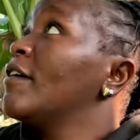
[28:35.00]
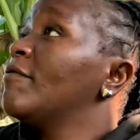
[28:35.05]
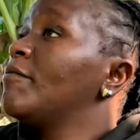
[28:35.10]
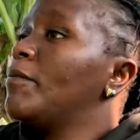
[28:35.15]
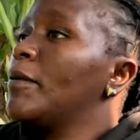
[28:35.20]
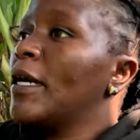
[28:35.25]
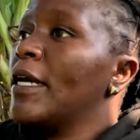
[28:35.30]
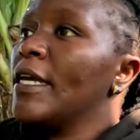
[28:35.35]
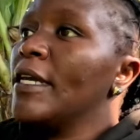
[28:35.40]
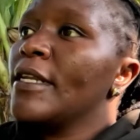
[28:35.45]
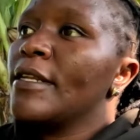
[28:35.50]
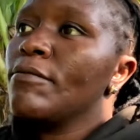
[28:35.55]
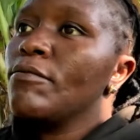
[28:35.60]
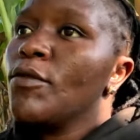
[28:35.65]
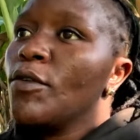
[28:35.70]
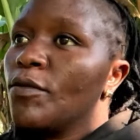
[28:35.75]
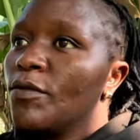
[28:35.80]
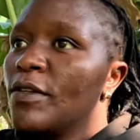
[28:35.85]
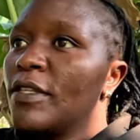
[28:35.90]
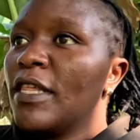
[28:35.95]
I
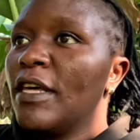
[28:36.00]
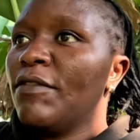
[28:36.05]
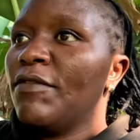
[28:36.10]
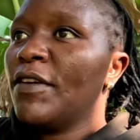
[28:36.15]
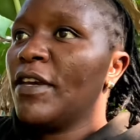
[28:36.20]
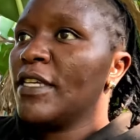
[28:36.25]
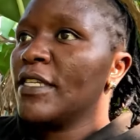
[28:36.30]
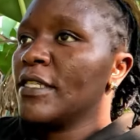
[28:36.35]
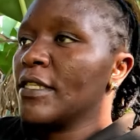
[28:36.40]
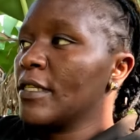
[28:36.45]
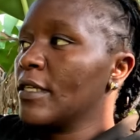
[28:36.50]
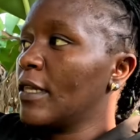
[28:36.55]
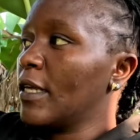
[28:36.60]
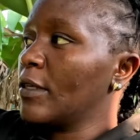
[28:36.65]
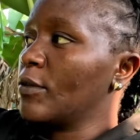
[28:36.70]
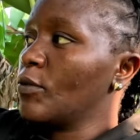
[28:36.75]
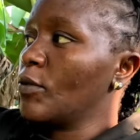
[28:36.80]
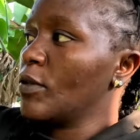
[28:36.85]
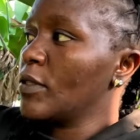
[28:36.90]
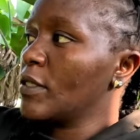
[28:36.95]
removed the fence
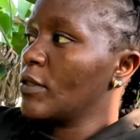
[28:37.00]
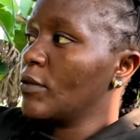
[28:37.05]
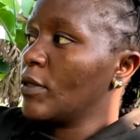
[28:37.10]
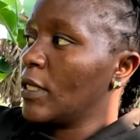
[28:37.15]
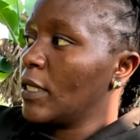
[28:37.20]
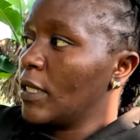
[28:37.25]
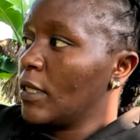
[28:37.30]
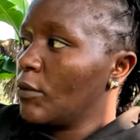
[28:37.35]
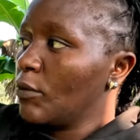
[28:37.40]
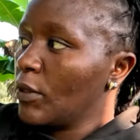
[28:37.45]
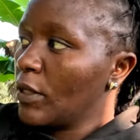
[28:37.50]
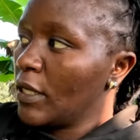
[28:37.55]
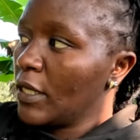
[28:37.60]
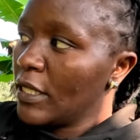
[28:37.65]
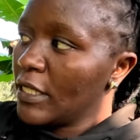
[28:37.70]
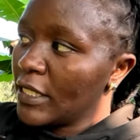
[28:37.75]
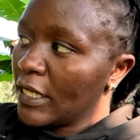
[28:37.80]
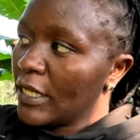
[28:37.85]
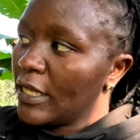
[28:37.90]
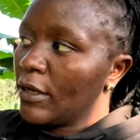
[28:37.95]
that was
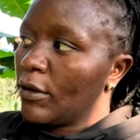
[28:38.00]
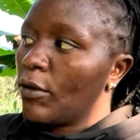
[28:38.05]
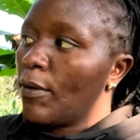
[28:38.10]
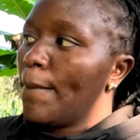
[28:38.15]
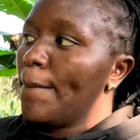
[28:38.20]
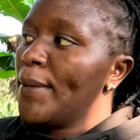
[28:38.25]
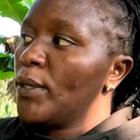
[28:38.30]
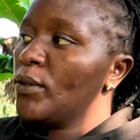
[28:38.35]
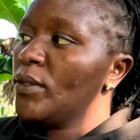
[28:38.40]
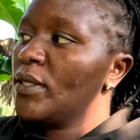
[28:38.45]
inside the compound.